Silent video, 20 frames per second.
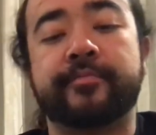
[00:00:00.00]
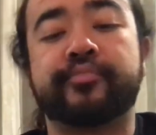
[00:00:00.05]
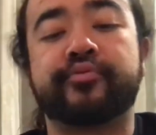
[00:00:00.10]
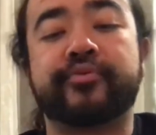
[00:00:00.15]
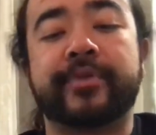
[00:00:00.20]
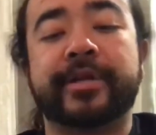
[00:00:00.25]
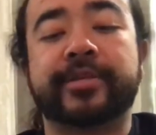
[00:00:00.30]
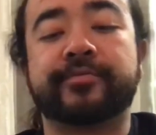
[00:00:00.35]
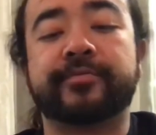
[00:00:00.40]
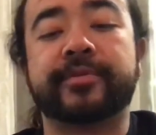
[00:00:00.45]

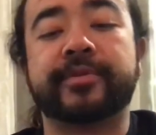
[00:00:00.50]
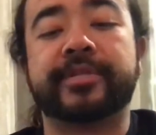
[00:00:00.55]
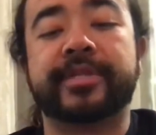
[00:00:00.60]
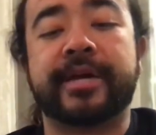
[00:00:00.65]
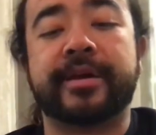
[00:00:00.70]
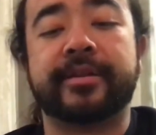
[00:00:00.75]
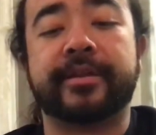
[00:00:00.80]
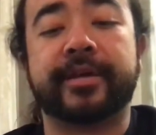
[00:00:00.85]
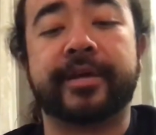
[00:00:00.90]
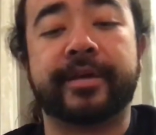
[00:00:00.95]
Price went
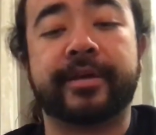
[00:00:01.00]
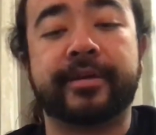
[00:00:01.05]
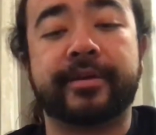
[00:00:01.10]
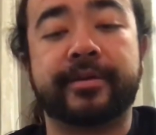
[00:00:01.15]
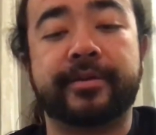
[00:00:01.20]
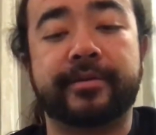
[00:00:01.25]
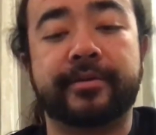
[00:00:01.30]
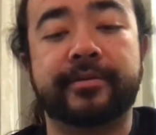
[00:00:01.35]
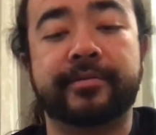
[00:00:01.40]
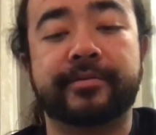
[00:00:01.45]
down
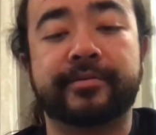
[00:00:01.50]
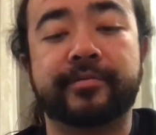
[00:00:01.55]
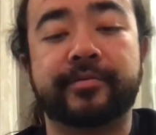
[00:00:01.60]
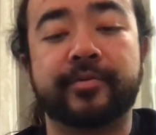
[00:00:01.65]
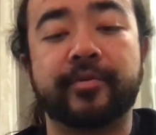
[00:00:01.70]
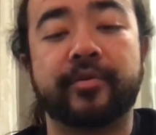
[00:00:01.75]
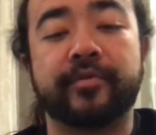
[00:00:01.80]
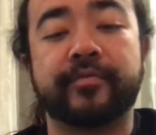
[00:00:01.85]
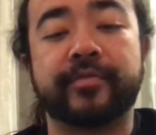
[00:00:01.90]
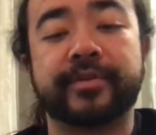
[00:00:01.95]
like
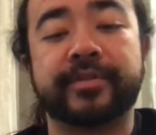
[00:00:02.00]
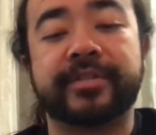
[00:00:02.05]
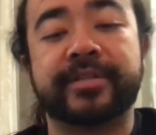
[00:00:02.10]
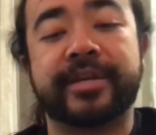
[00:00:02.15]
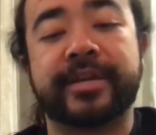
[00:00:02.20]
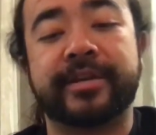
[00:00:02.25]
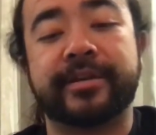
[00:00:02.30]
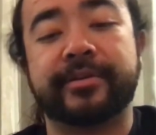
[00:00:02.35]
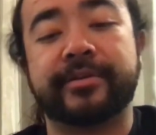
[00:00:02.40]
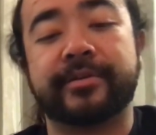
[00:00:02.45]
over
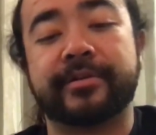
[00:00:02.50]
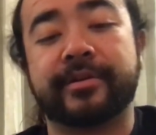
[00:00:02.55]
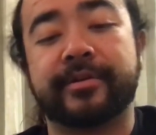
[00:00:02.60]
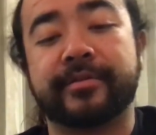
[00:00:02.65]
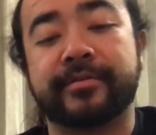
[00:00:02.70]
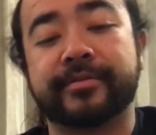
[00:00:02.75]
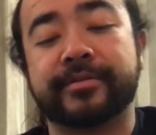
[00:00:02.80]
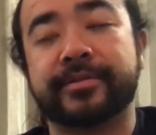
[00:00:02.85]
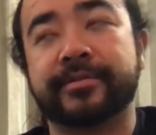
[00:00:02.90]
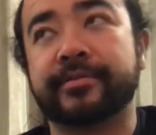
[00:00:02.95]

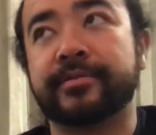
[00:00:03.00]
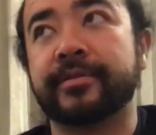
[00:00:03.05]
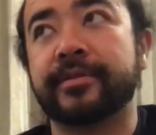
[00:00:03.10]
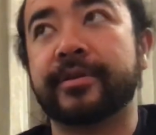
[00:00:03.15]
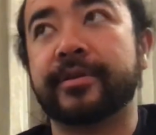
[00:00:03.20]
$10.